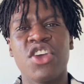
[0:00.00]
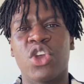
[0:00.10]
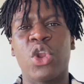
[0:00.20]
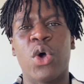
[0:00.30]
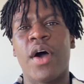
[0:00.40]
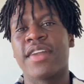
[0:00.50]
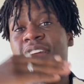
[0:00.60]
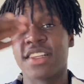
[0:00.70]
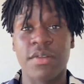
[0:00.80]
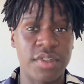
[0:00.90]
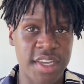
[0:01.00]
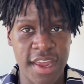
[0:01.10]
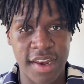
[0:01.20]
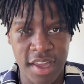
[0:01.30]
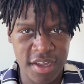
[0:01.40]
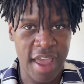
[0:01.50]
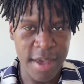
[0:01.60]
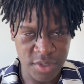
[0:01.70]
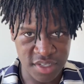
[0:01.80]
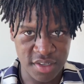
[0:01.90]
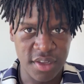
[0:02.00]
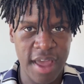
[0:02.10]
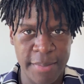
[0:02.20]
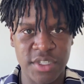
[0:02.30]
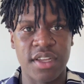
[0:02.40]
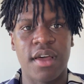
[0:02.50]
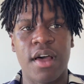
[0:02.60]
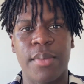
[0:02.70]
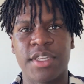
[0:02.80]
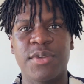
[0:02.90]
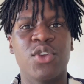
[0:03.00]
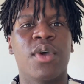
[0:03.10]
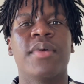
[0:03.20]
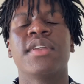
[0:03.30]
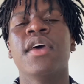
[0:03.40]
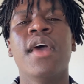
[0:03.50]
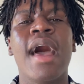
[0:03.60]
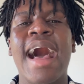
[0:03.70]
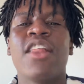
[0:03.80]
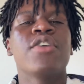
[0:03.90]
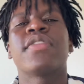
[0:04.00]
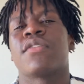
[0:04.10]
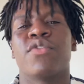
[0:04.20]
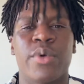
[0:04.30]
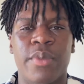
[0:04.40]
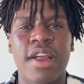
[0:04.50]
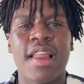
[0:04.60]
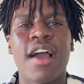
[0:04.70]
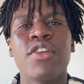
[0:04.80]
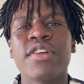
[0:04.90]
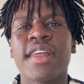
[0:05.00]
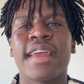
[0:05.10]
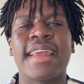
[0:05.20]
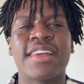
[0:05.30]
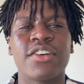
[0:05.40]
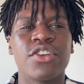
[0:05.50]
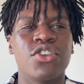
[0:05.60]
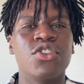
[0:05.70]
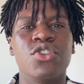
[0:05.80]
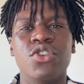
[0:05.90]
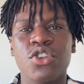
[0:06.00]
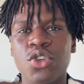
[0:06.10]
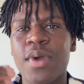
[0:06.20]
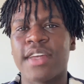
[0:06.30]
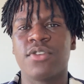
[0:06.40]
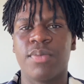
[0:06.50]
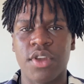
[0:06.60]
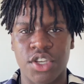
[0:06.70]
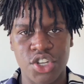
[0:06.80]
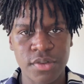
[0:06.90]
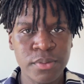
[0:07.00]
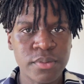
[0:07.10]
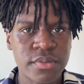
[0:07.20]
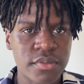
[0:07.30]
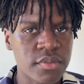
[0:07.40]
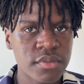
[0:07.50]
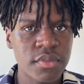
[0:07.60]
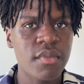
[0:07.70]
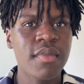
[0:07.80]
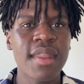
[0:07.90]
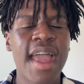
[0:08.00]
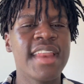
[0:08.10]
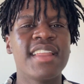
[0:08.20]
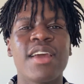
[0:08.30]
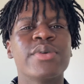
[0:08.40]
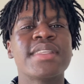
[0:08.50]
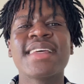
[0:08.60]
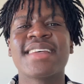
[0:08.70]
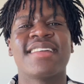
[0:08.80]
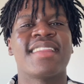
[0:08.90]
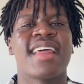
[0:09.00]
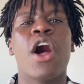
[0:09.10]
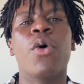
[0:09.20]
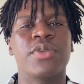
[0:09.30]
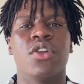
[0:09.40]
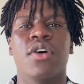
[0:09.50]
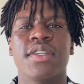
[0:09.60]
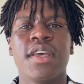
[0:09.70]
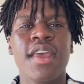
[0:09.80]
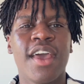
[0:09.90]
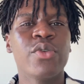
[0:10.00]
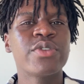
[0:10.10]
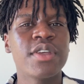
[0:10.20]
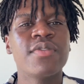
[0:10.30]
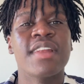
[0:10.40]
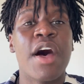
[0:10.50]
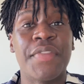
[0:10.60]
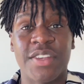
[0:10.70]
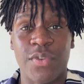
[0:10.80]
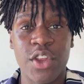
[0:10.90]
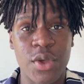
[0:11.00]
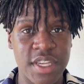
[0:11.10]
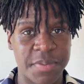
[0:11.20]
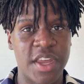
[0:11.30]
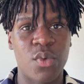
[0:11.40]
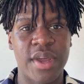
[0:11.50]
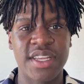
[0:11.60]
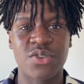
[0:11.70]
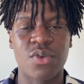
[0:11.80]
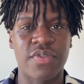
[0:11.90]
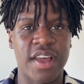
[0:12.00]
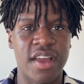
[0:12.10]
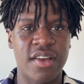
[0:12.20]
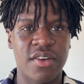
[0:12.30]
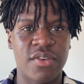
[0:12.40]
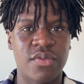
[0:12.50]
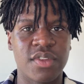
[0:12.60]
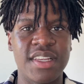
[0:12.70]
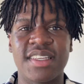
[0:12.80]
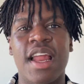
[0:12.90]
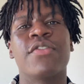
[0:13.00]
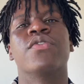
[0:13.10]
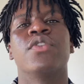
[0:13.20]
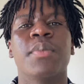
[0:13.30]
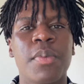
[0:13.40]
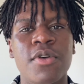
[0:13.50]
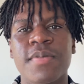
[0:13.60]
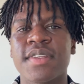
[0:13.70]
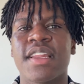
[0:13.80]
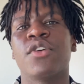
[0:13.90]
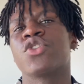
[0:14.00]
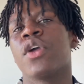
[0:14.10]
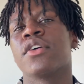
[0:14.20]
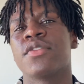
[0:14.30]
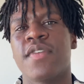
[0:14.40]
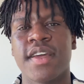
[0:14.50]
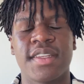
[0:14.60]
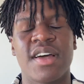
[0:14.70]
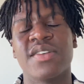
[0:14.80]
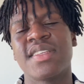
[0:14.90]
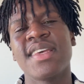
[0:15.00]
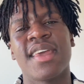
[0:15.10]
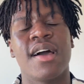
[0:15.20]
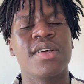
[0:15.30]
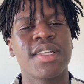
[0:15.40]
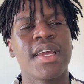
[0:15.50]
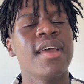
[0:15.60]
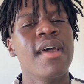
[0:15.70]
how to get to level 10 like Hamza has been doing, but I learned that from him, right? Like I learned like you do as you preach, and it was things like that helped a lot. And also even now this video he's made where he sort of like, he said I fulfilled my purpose and I was going to fighting. I was like,